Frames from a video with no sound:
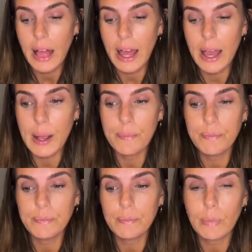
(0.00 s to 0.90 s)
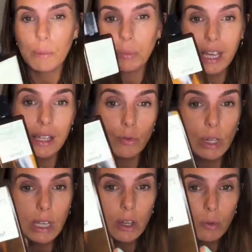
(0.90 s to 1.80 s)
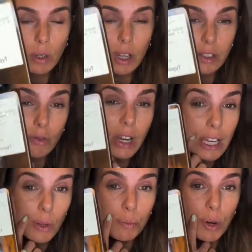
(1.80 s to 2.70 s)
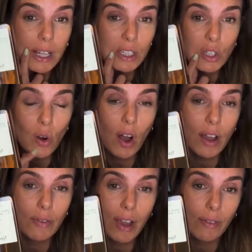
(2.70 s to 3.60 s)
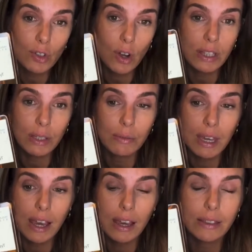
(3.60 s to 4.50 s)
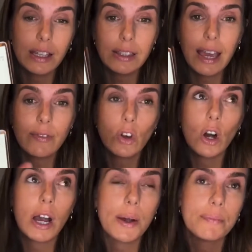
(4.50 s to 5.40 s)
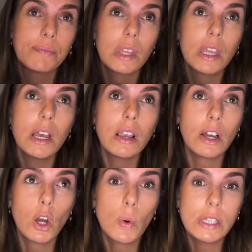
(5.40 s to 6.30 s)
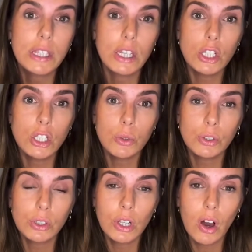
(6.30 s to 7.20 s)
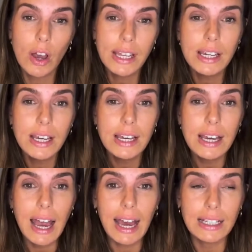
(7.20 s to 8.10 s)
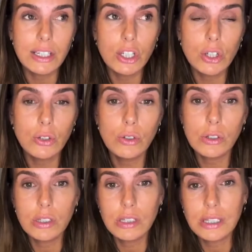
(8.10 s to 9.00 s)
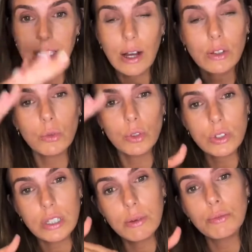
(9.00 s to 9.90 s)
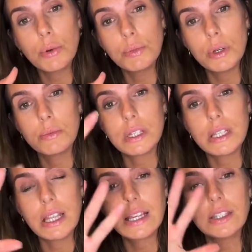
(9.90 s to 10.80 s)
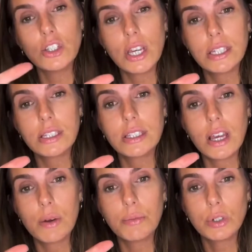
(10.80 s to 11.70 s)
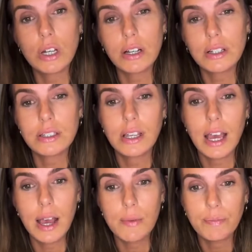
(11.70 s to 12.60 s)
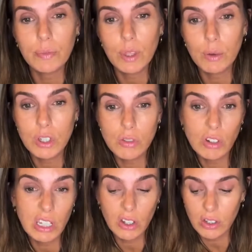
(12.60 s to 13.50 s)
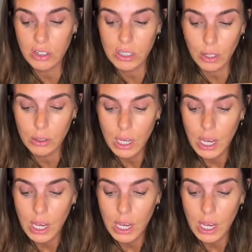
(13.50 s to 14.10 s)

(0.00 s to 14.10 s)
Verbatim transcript: Um, but it is really good one. It's a really good brand to try if you haven't tried them yet. They they've got um like a quiz that you do on online, and you tell them all your skin problems and then they suggest certain products um, which is really good so